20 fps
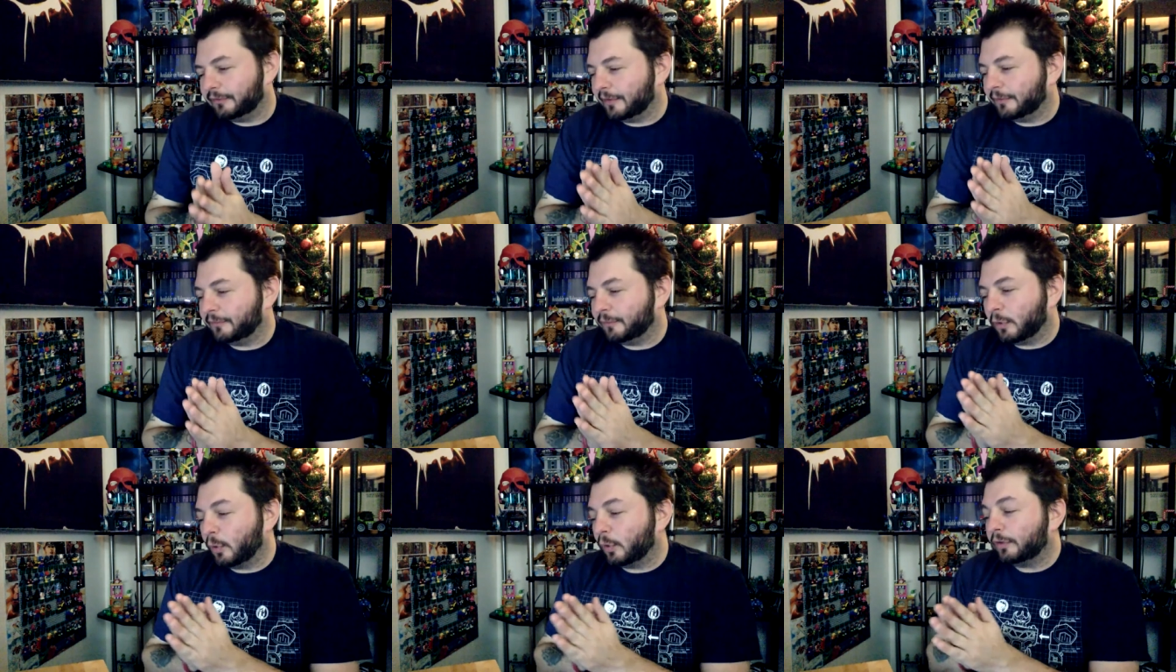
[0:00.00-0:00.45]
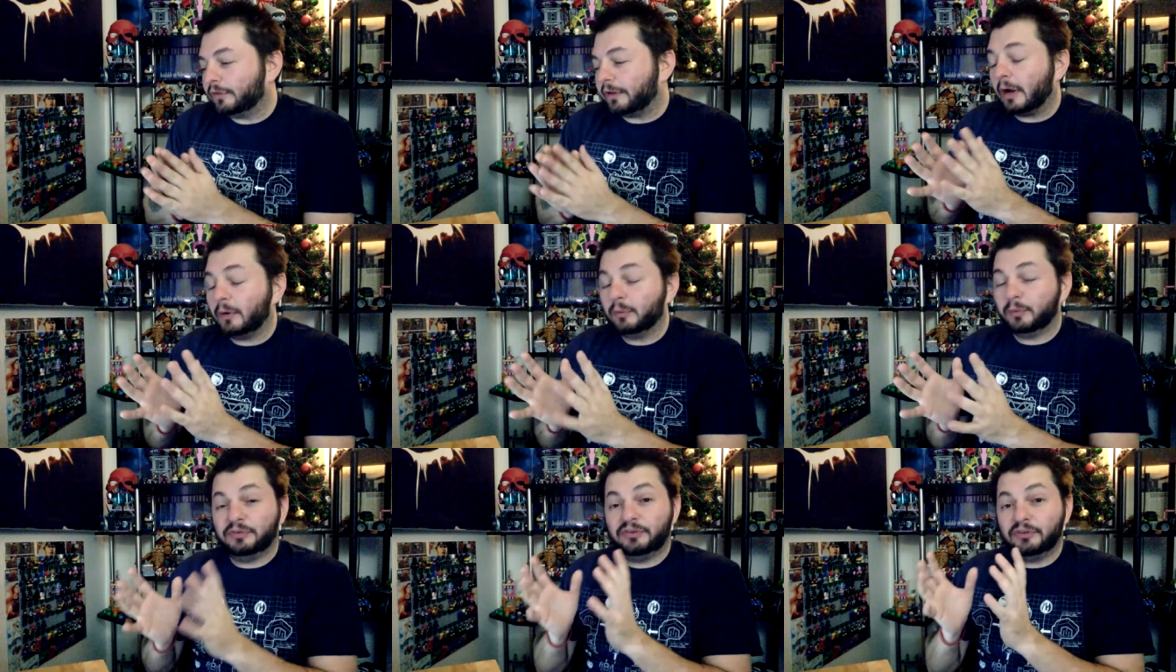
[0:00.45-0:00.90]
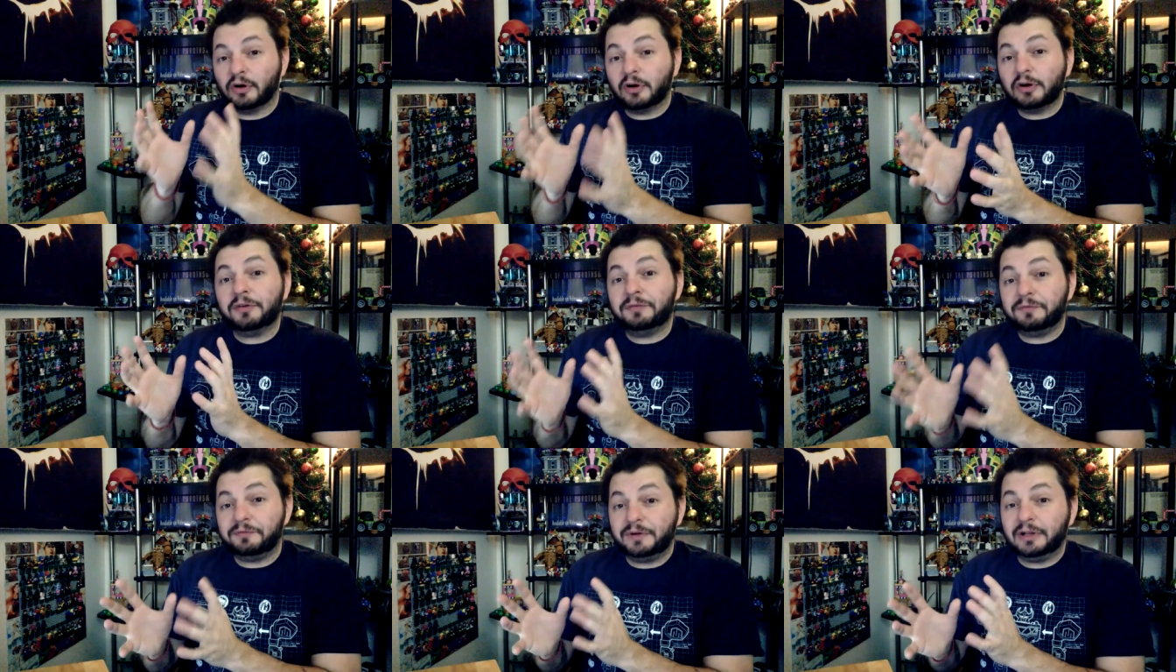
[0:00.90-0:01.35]
And of course, I was
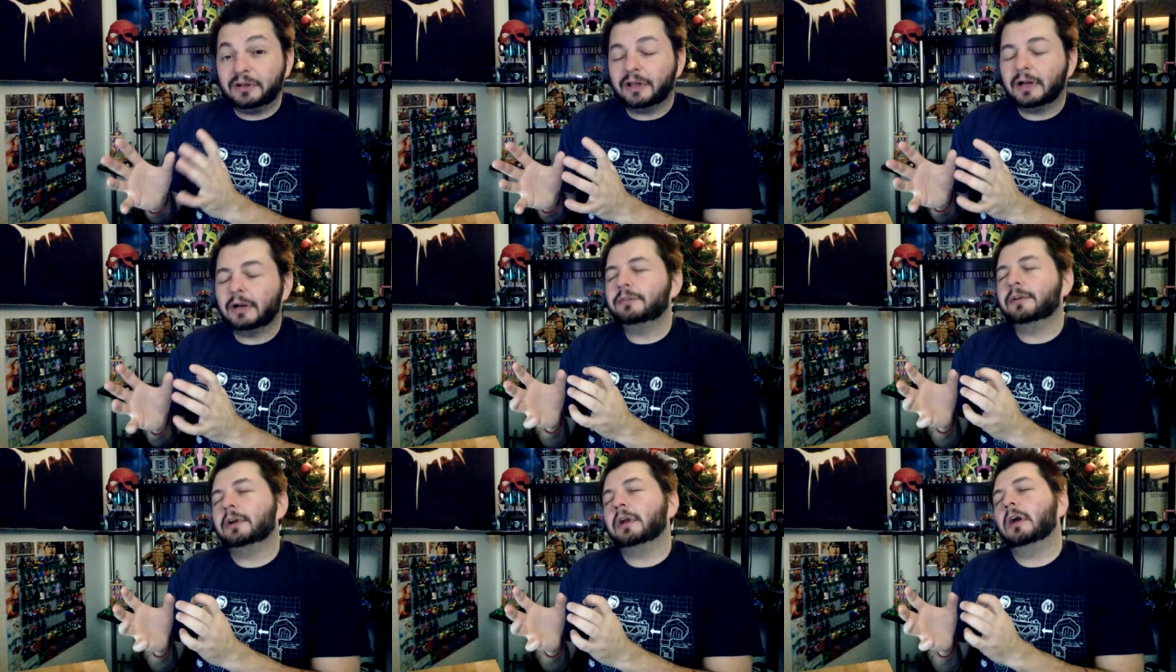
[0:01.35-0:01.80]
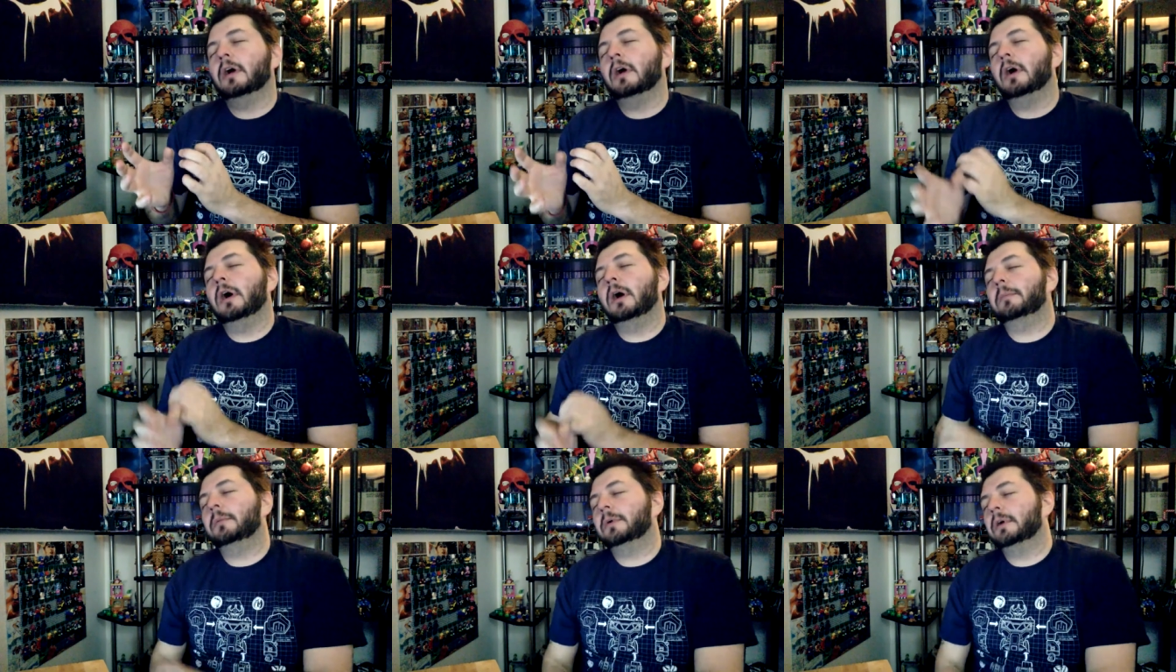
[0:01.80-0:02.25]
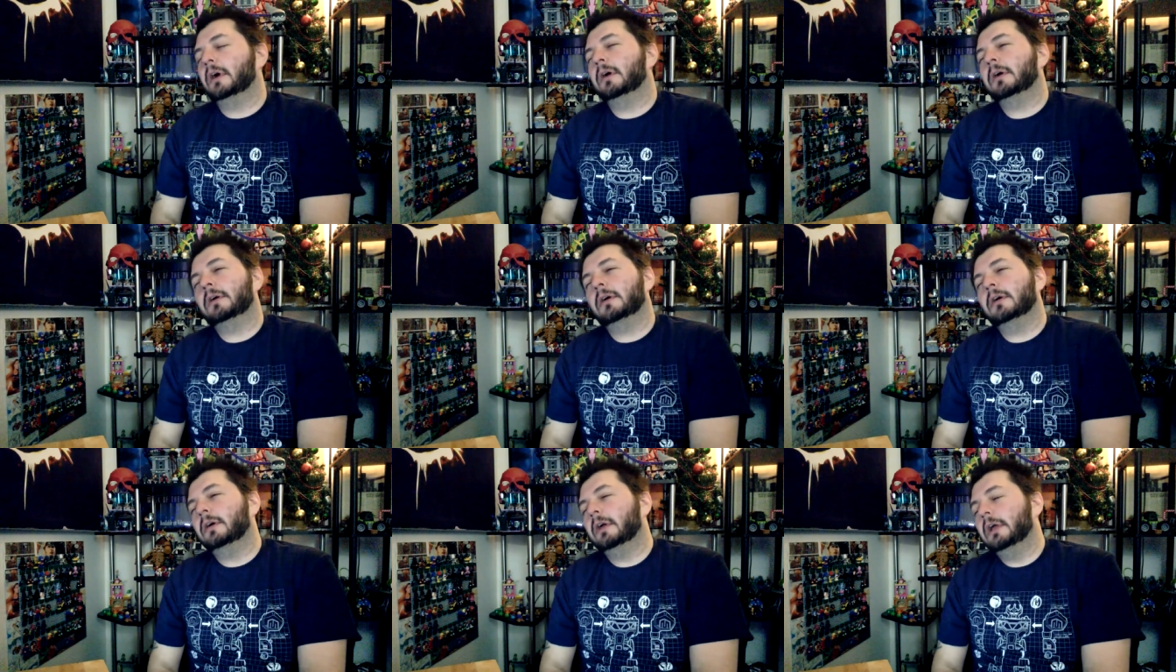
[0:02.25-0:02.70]
starting to feel it. I was like, oh
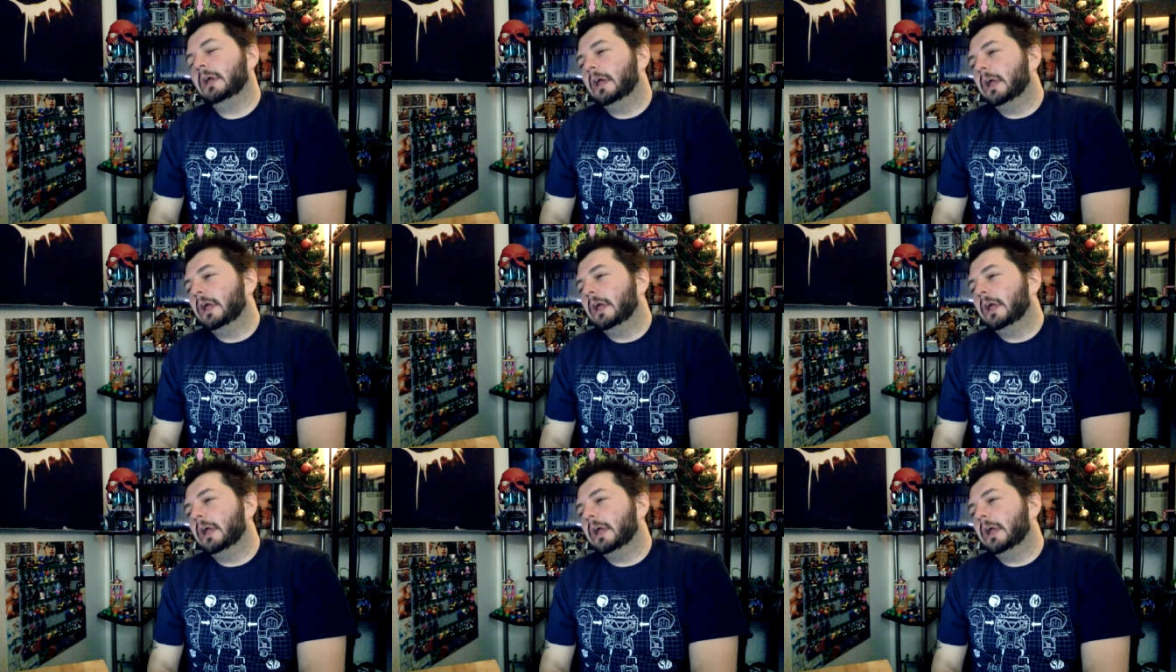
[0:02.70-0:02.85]
god, god.